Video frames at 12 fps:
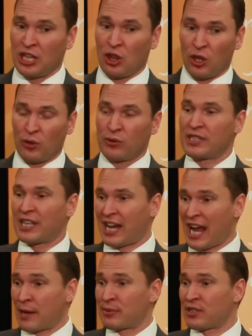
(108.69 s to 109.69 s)
Those that
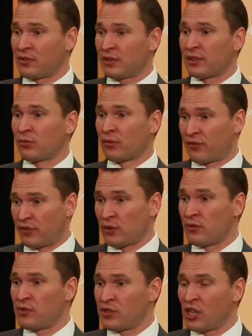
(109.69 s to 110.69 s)
absolutely
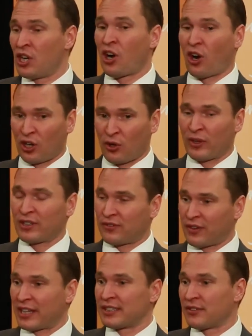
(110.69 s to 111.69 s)
refuse are going to
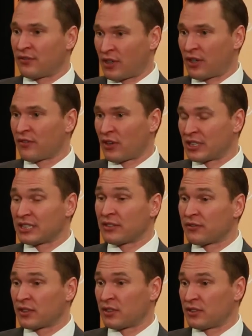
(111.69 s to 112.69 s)
find it very, very
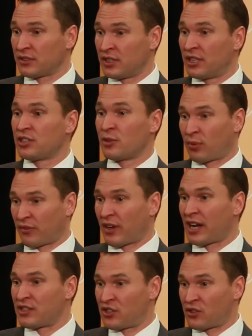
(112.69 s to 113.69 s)
difficult to
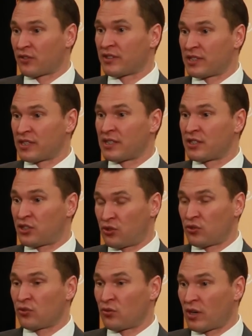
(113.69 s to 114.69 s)
provide services
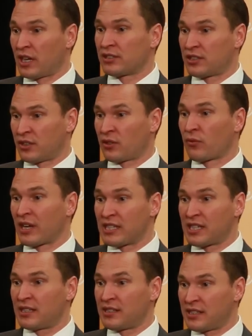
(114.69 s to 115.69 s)
to their
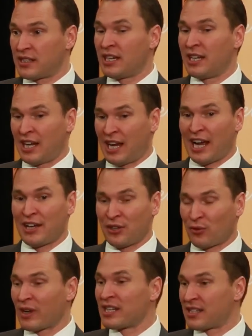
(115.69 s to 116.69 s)
residents, and
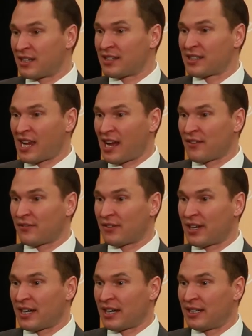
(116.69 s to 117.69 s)
their residents
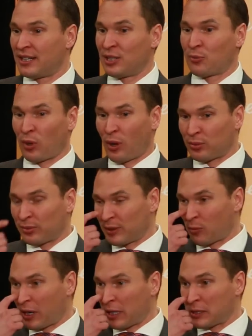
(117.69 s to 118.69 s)
have probably
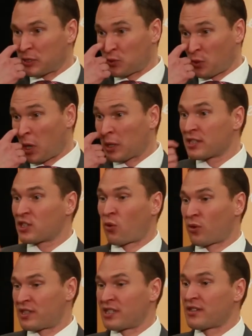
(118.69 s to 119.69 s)
one of the strongest
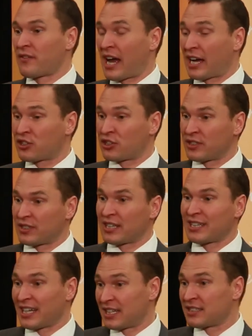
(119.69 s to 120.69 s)
courses of action that
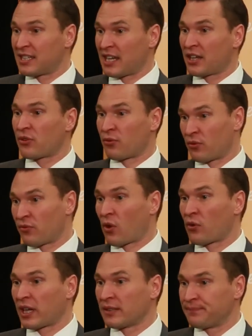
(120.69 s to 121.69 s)
they can take through
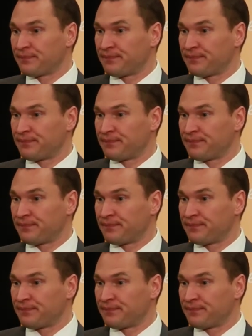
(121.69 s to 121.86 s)
voting.